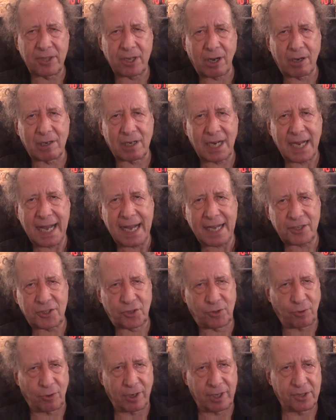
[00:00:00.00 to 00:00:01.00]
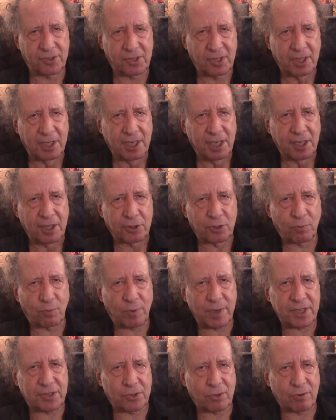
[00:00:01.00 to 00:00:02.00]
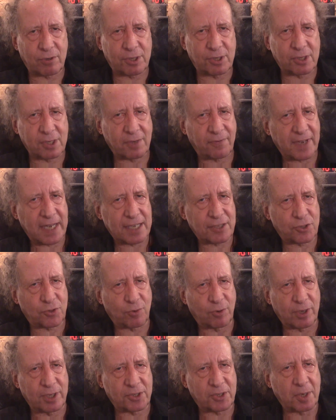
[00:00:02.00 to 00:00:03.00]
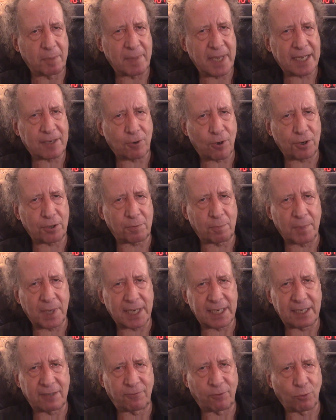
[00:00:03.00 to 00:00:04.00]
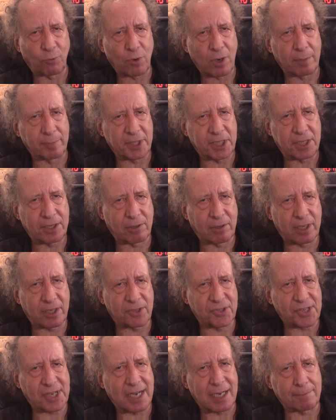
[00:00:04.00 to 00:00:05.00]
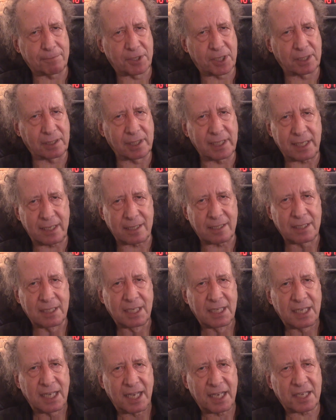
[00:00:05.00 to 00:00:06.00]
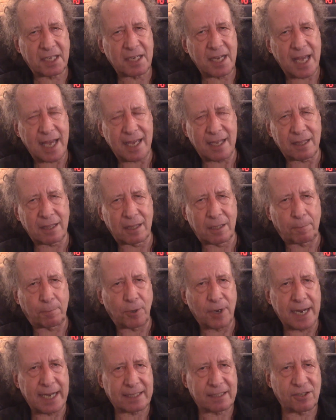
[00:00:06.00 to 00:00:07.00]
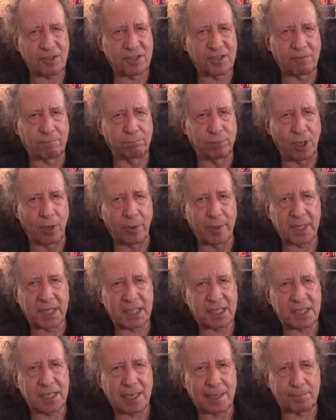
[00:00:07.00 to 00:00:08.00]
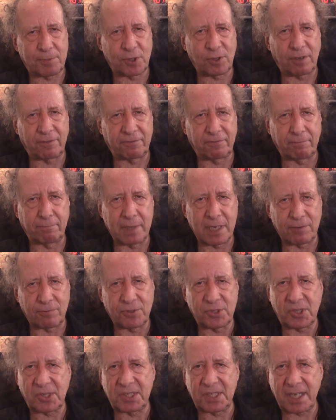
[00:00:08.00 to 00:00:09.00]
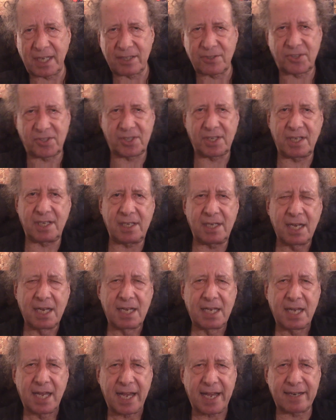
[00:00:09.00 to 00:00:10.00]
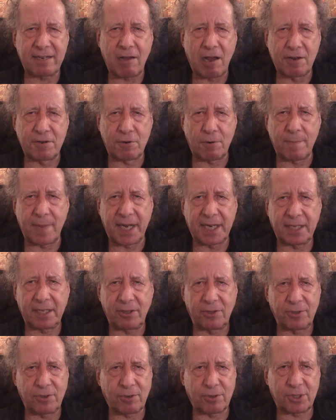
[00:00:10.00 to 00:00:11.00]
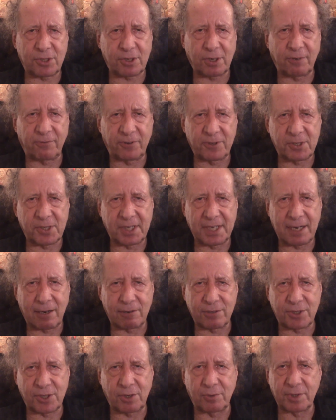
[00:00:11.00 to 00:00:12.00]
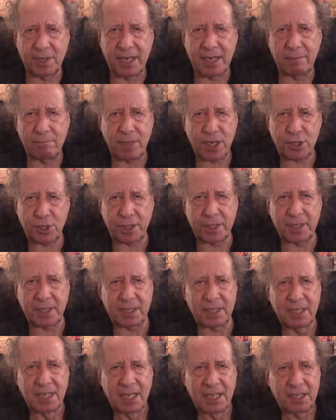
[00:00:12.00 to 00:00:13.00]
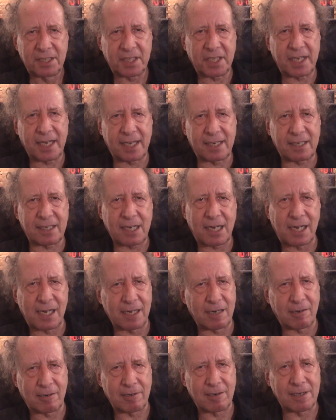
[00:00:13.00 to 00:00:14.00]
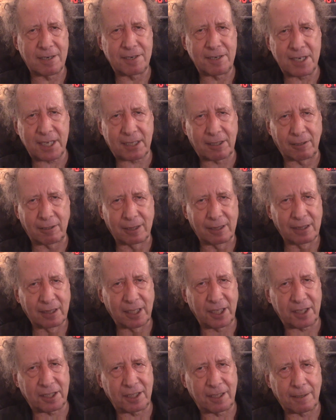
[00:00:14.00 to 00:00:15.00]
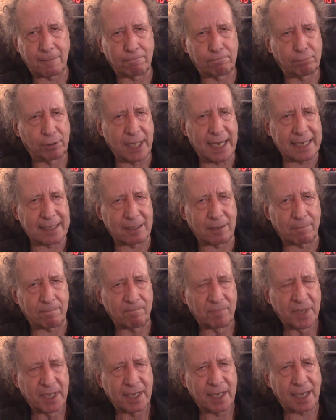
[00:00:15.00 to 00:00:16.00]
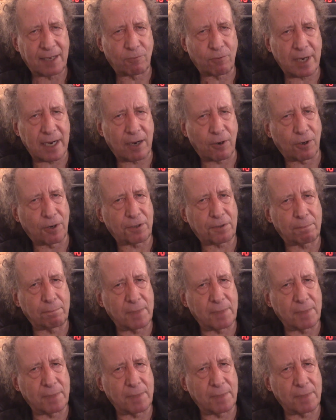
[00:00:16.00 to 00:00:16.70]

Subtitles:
there are asteroids. The resources of asteroids can make Earth mining for raw materials obsolete. It can end the practice of blowing the tops off of mountains in Tennessee and undermining the Earth's surface in Arizona and Michigan to get at iron, nickel, lithium, platinum, and rare earth